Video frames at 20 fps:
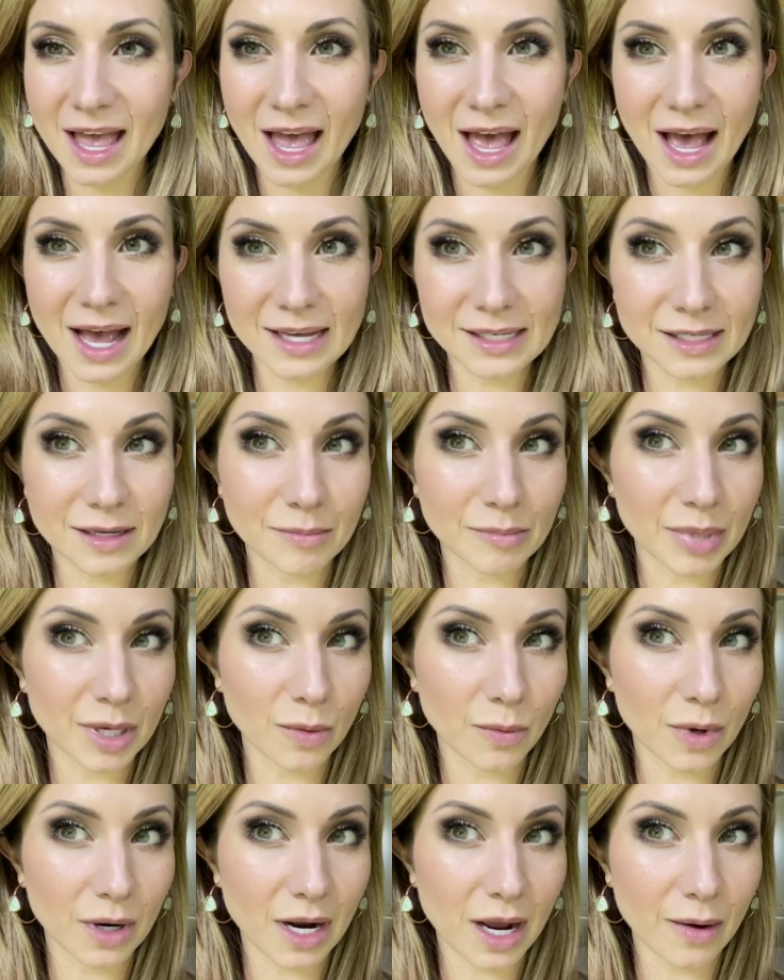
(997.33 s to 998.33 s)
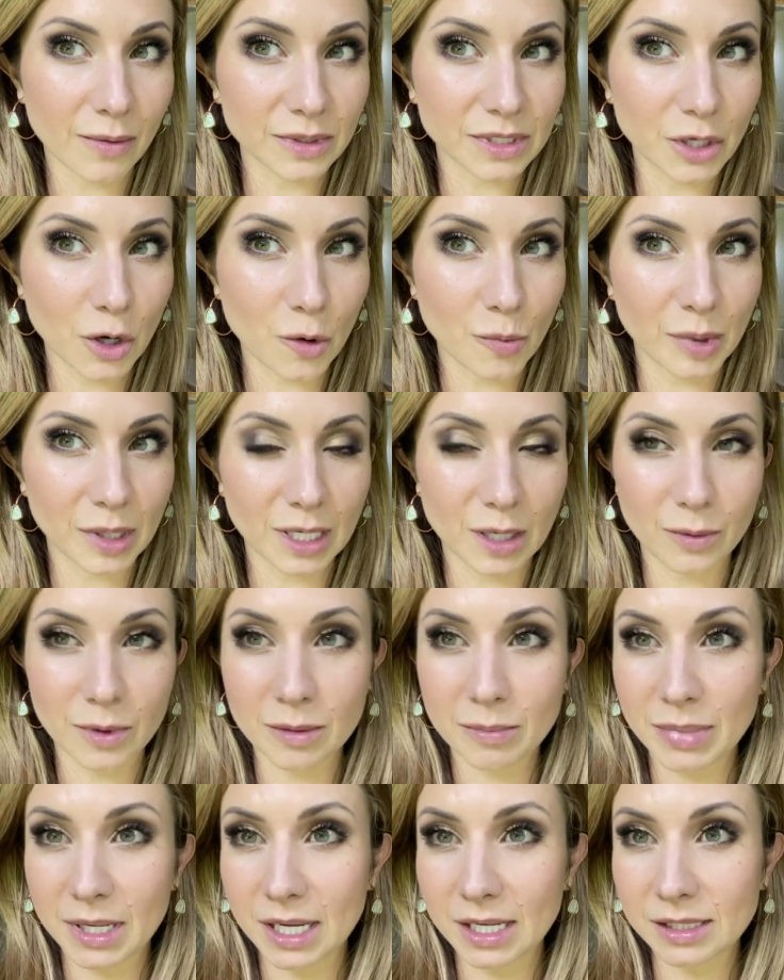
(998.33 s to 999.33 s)
hasn't been what I was hoping it
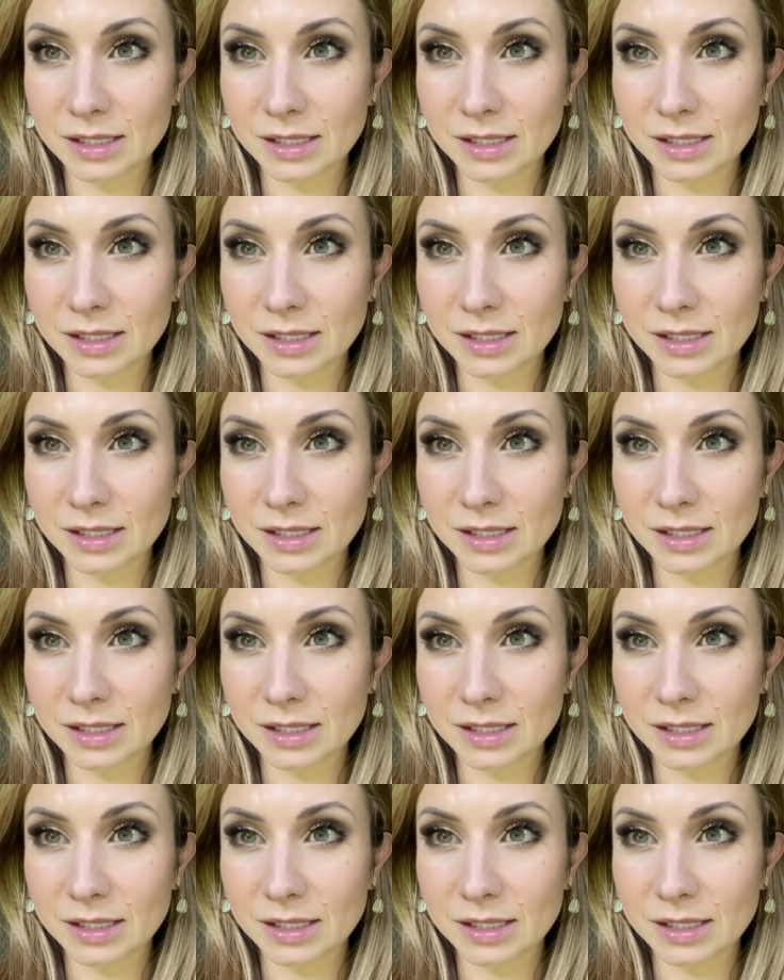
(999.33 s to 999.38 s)
would be.